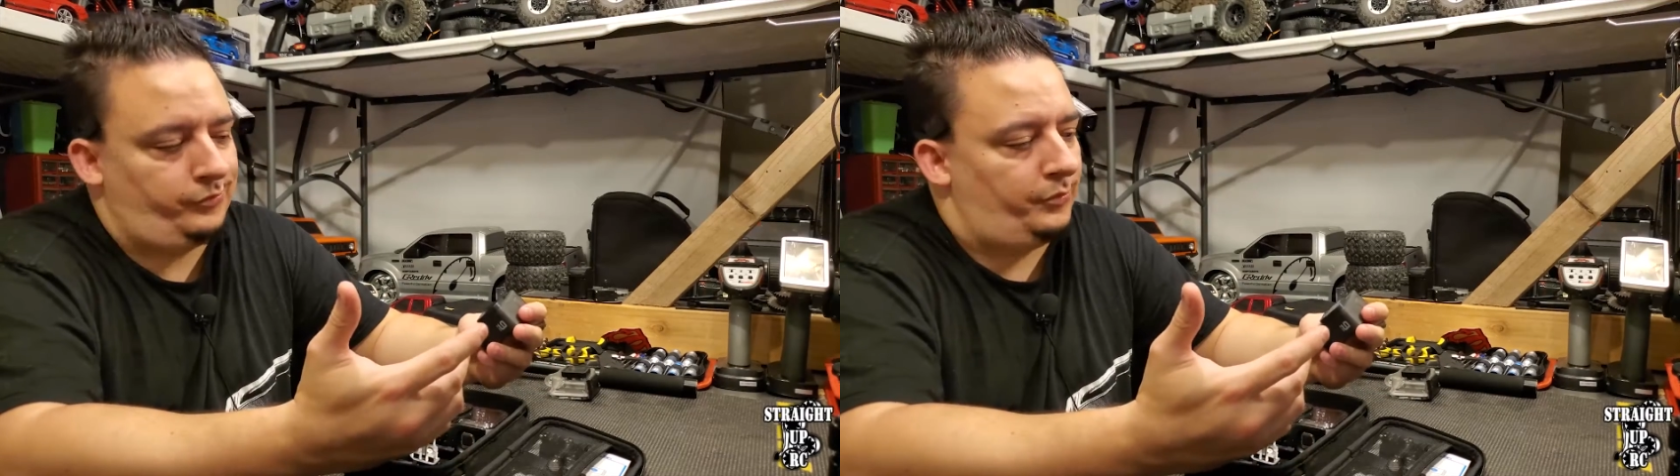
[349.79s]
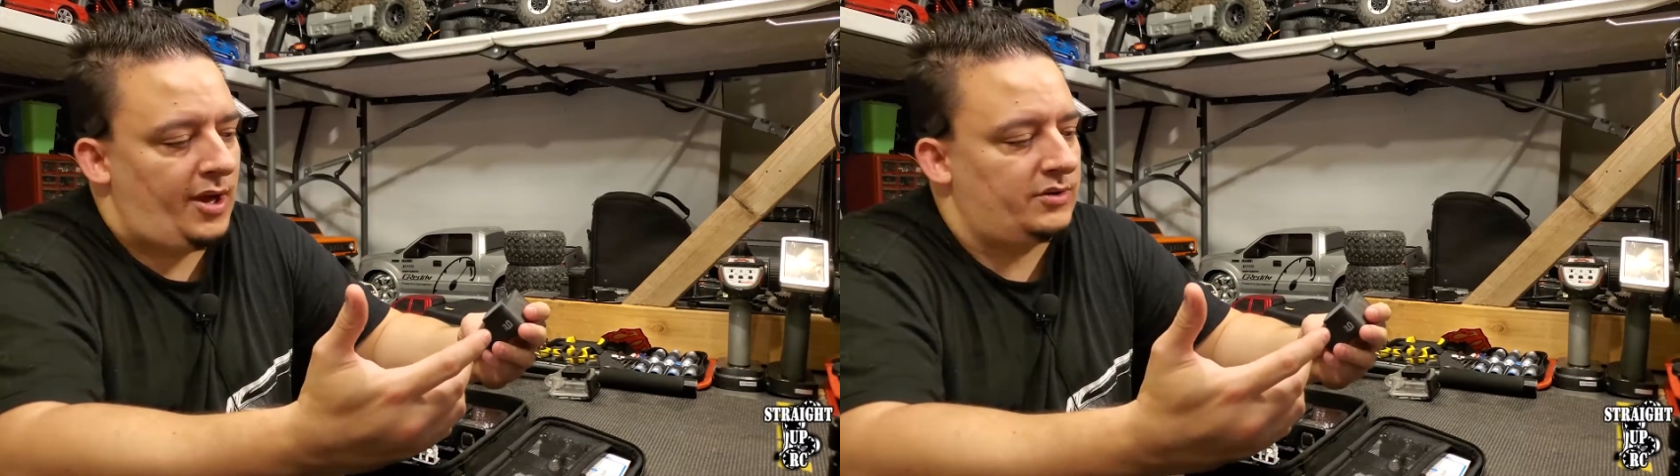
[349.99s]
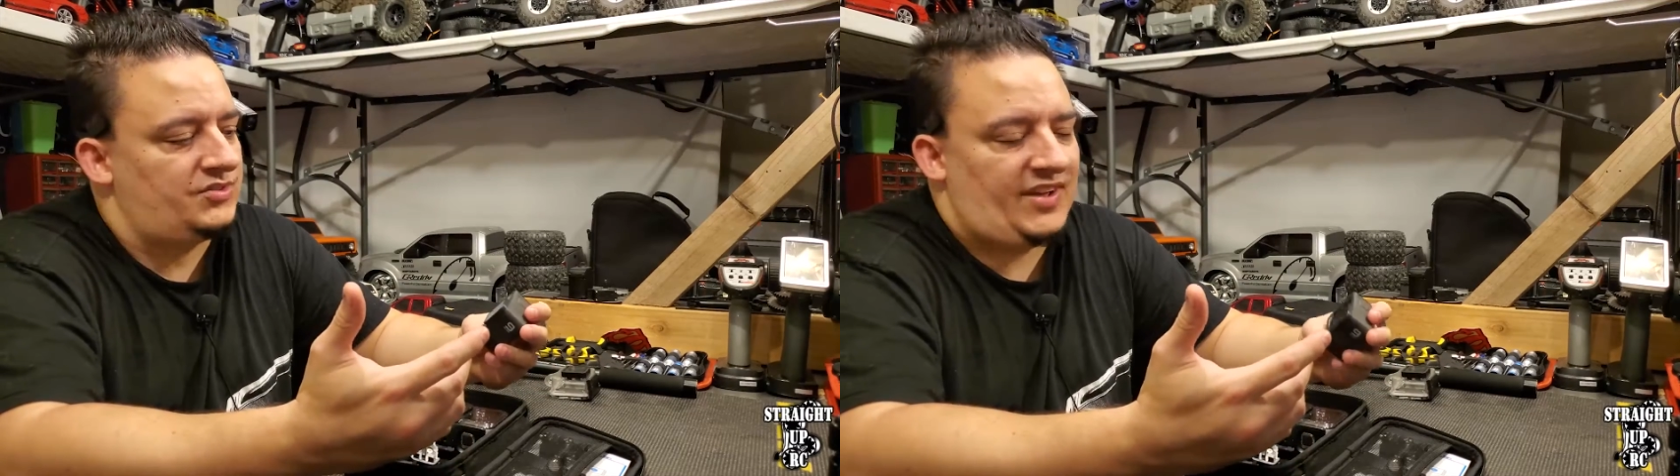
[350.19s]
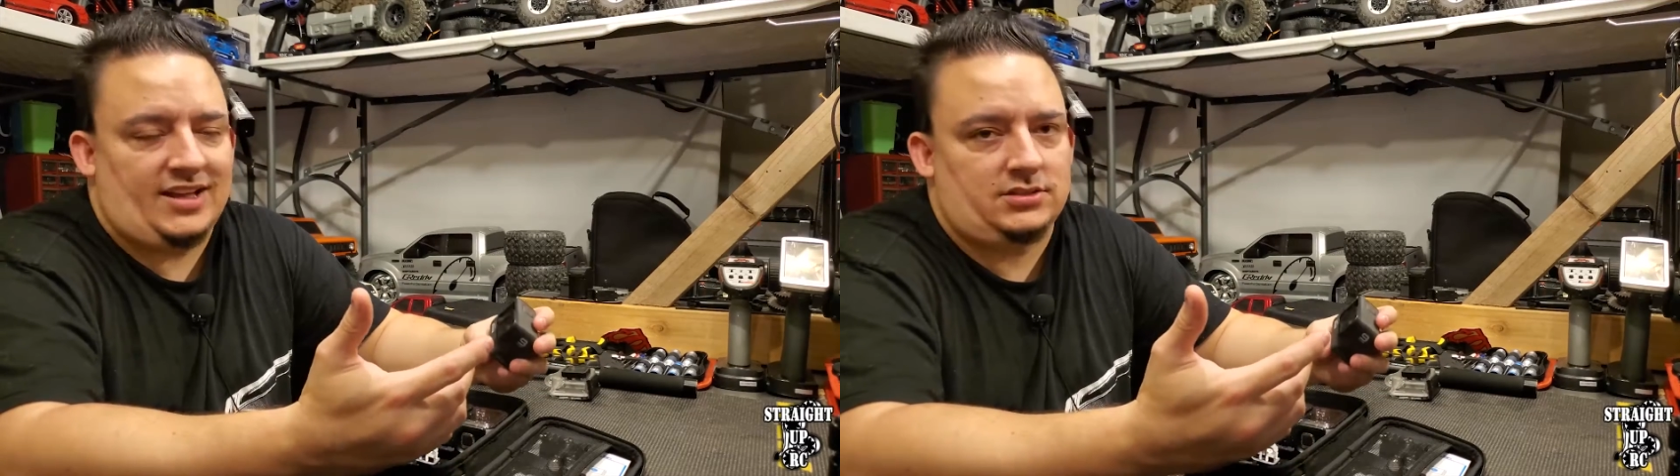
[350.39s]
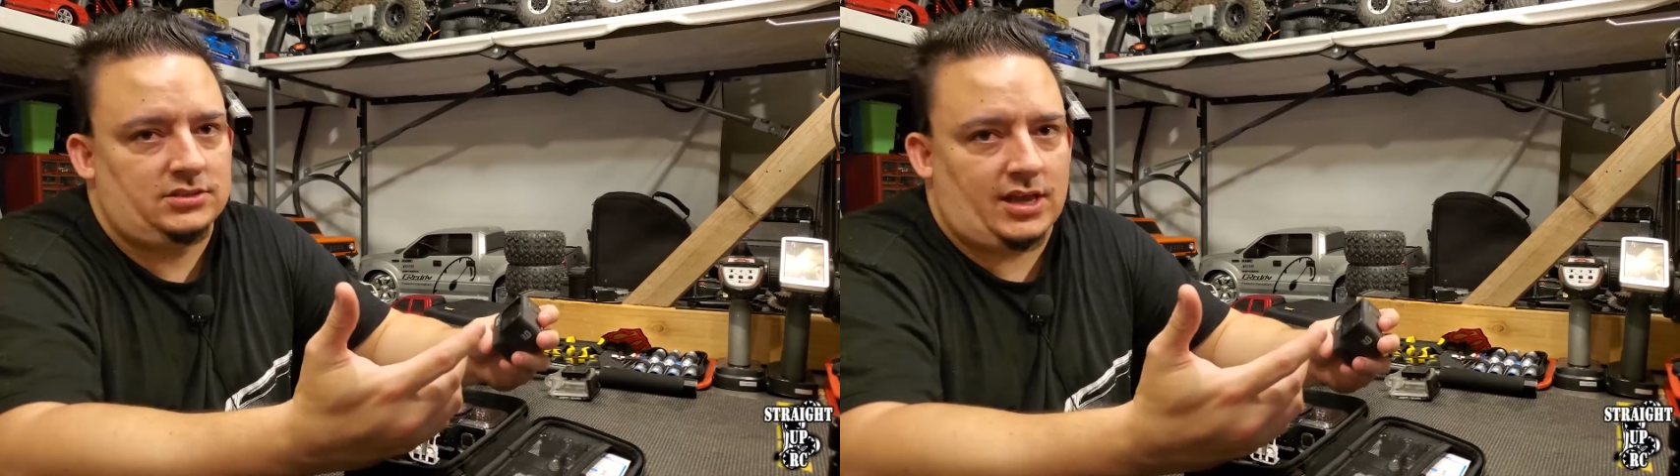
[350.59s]
about as
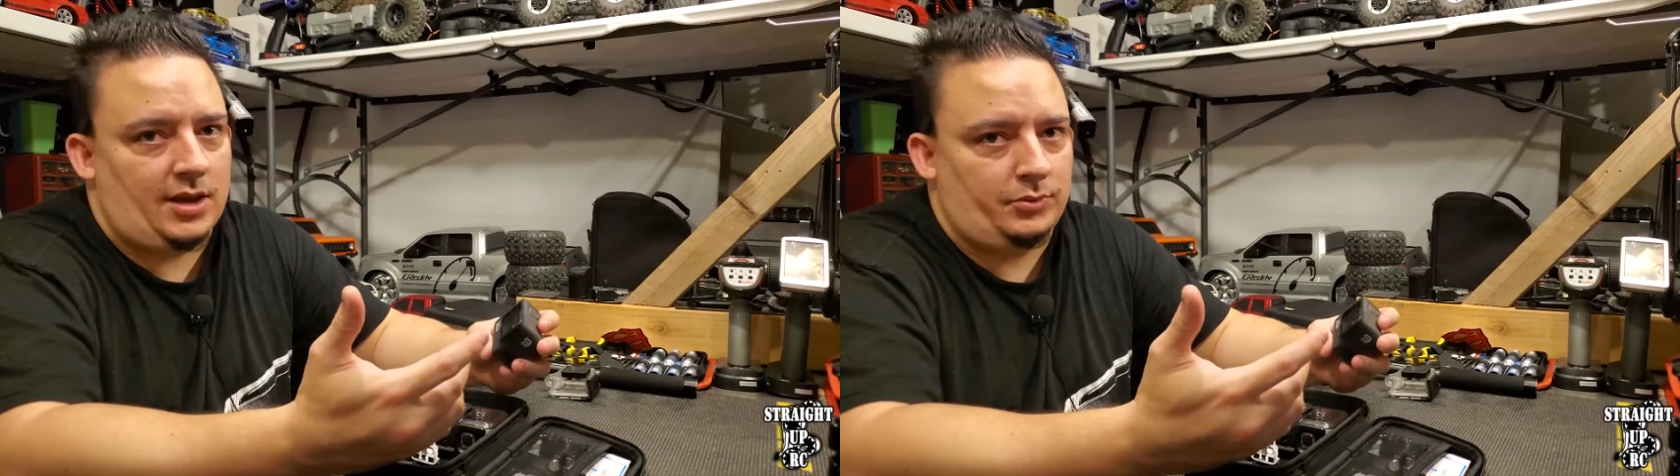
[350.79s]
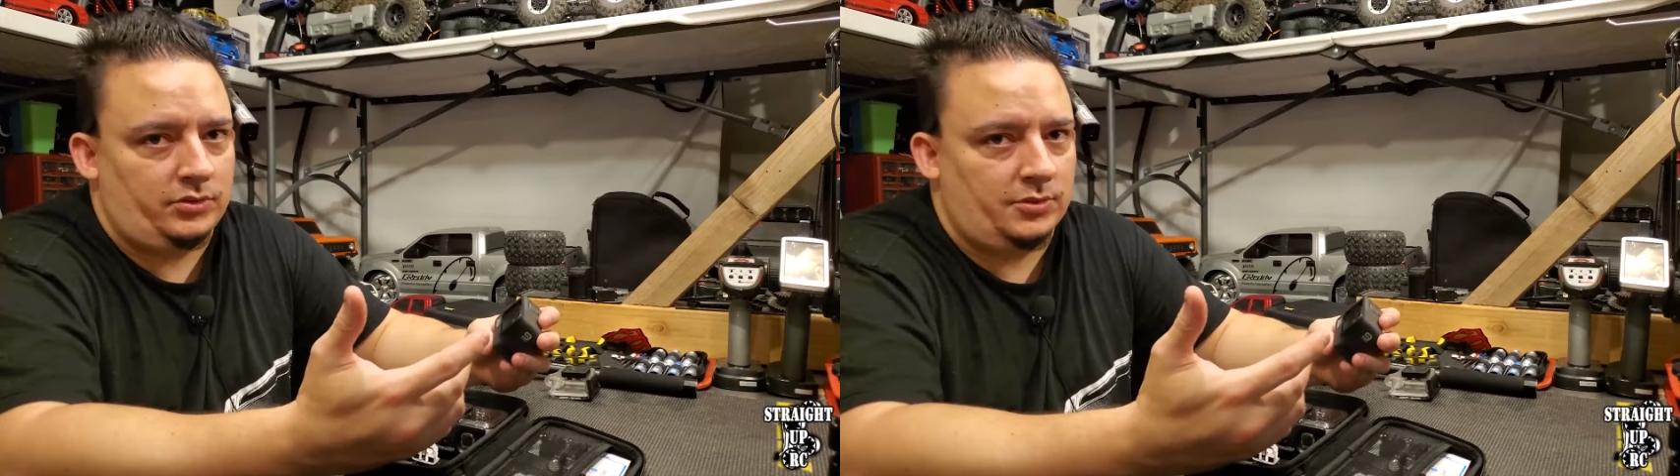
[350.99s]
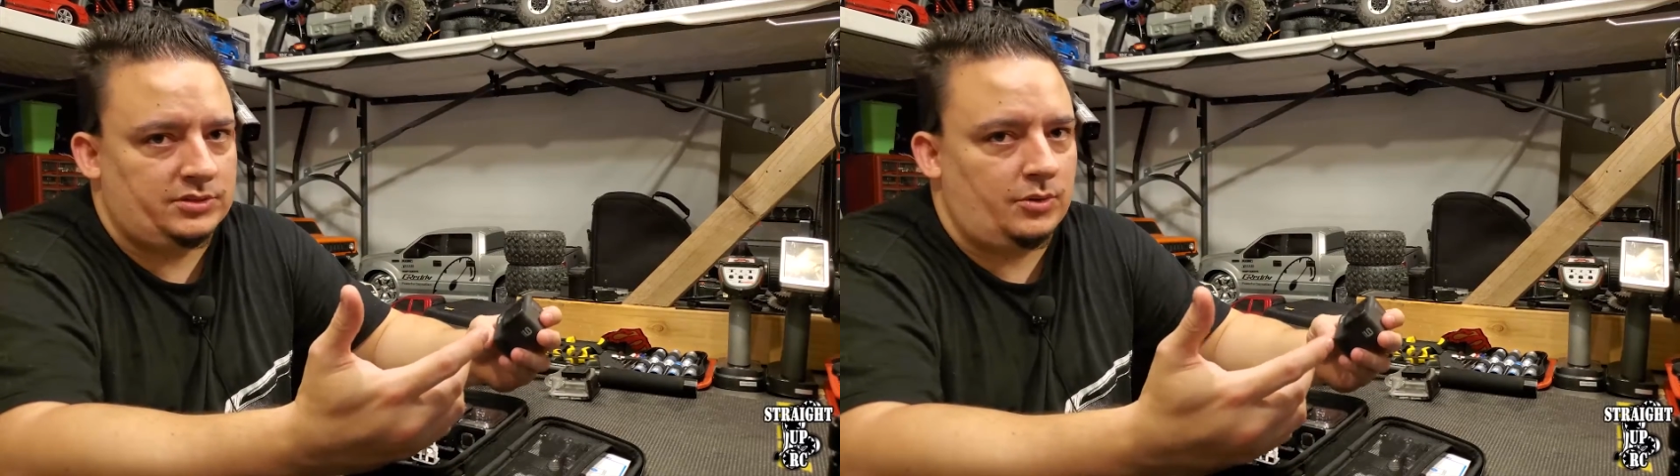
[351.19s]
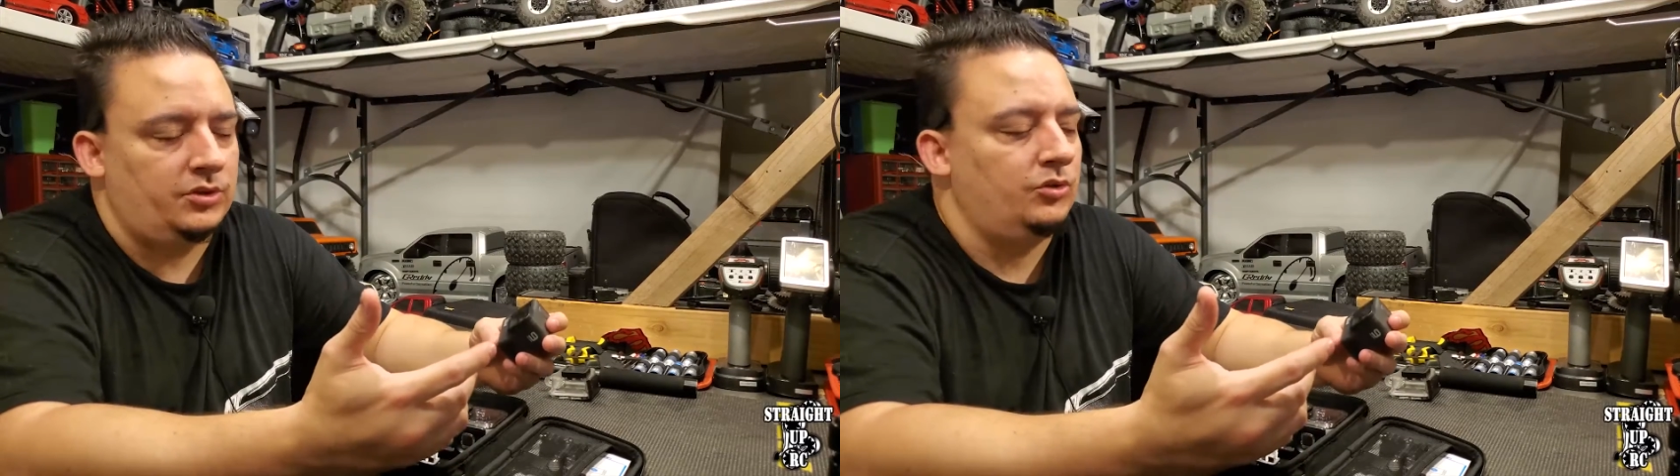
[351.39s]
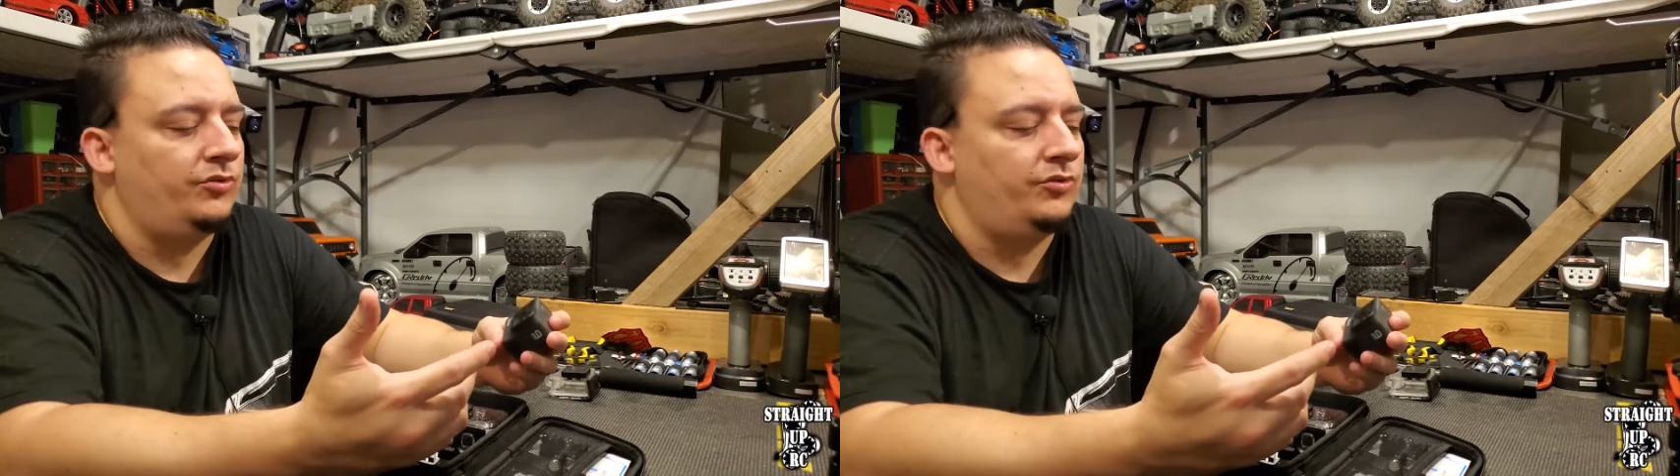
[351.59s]
fast as Apple comes out with new